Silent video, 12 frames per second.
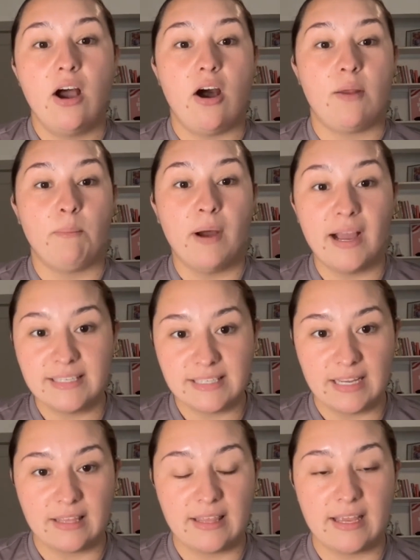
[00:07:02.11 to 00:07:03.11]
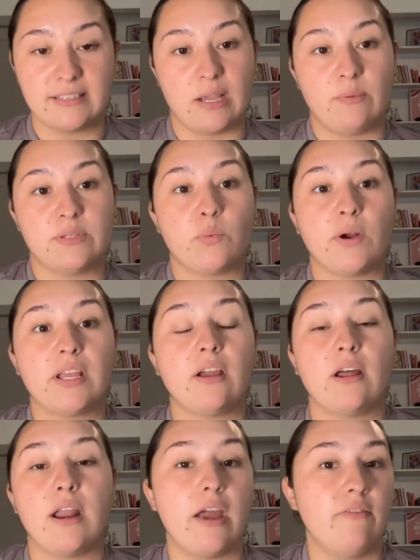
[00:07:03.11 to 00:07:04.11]
On my side of things, I was working
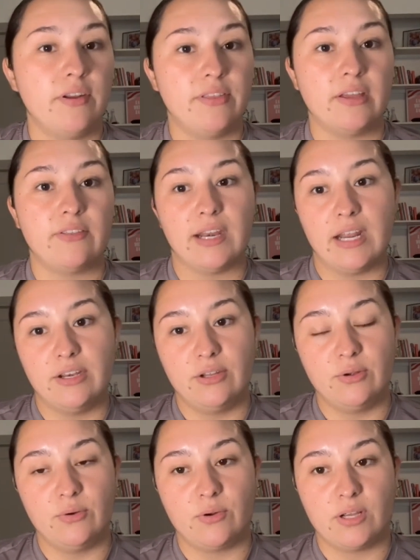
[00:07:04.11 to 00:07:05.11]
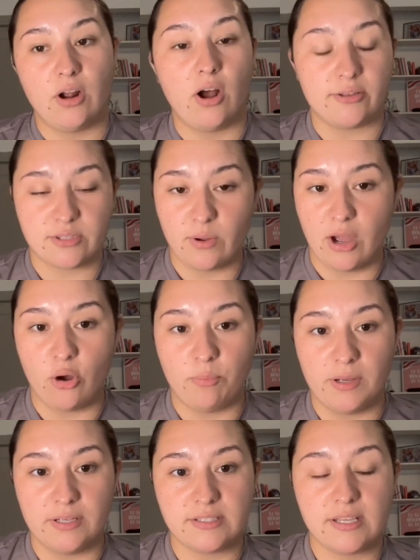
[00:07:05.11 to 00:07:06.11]
on everything that I knew could also help
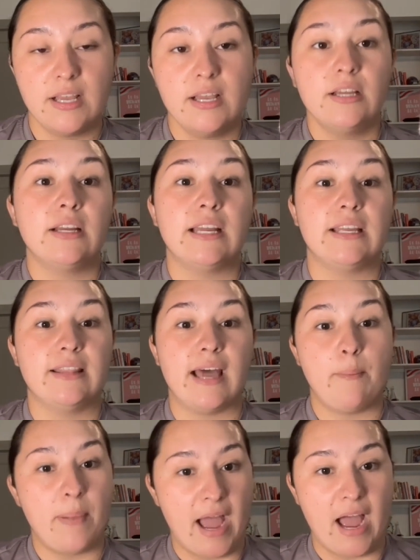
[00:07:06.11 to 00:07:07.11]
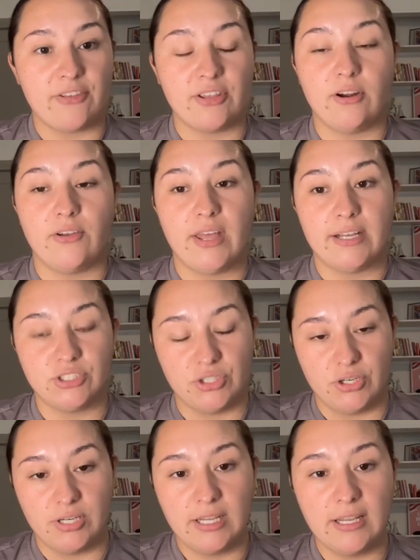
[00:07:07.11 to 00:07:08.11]
us in that path and on that
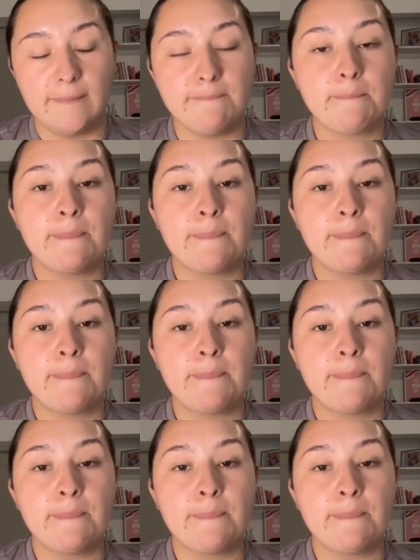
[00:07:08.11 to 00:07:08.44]
journey.